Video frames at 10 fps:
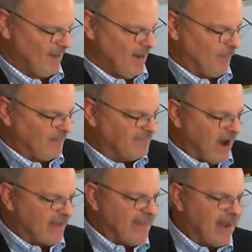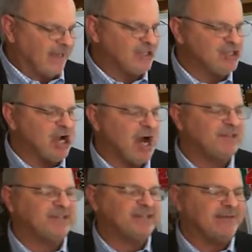And we find that in John
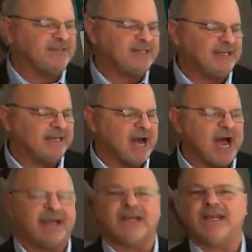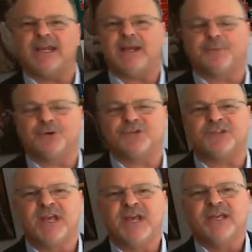17 9 and
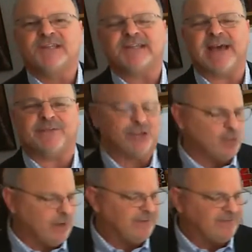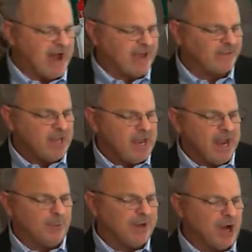Hebrews 7 25.
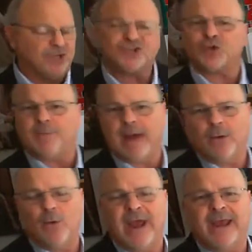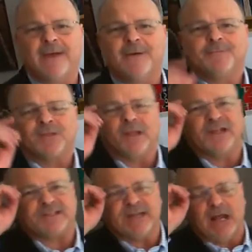And we also, by the way,
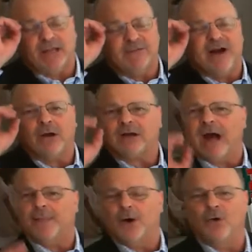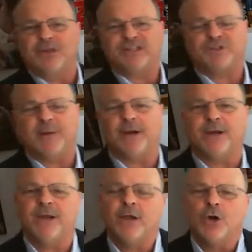let's not leave out God the Holy
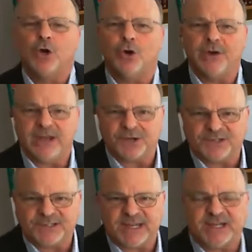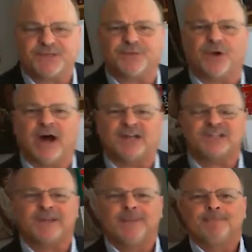Spirit who intercedes for
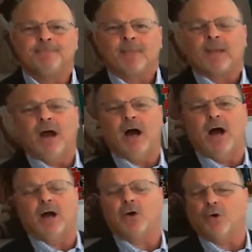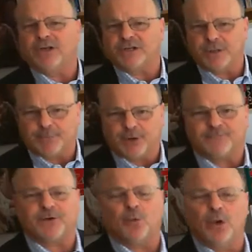us uh, according to the
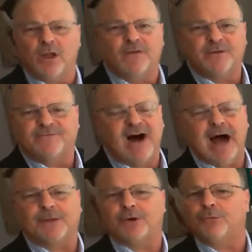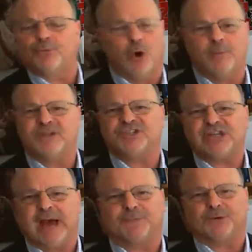perfect will of the Father, Romans
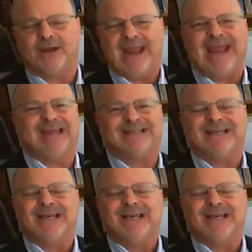chapter 8